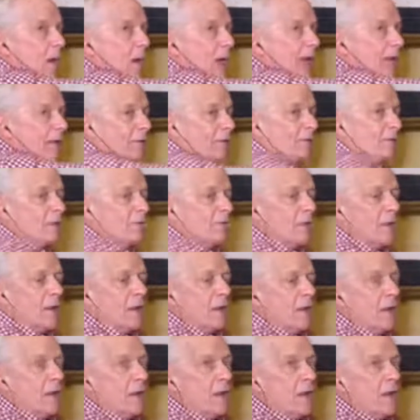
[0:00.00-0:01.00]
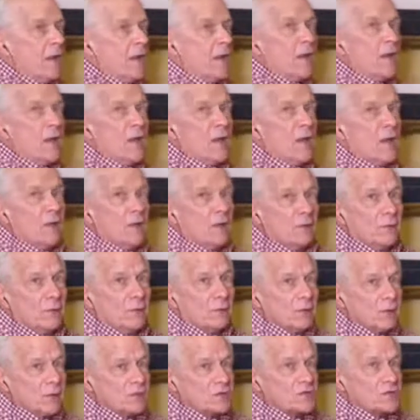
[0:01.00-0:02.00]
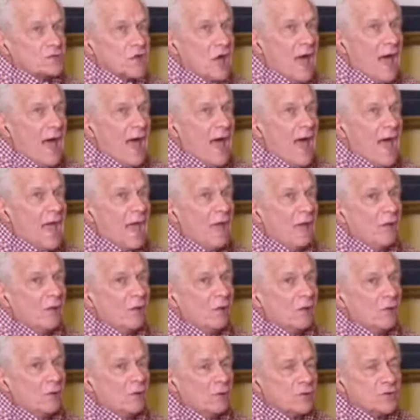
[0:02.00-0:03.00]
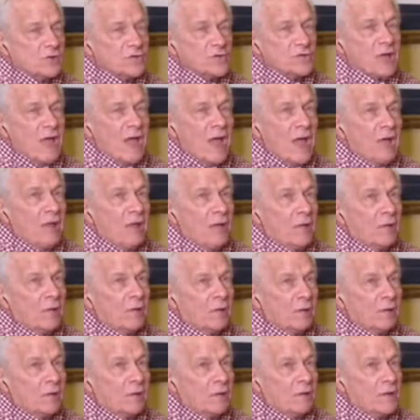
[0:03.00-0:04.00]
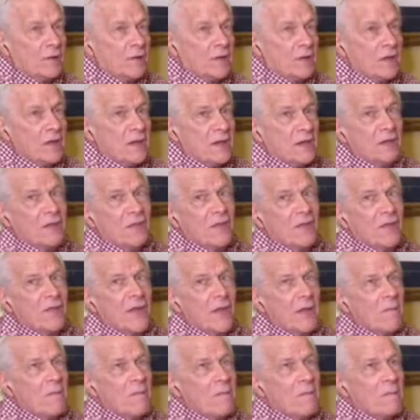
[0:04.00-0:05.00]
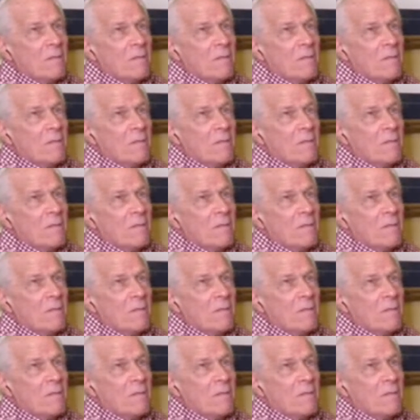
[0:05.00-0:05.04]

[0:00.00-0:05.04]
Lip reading: And a little child shall lead them,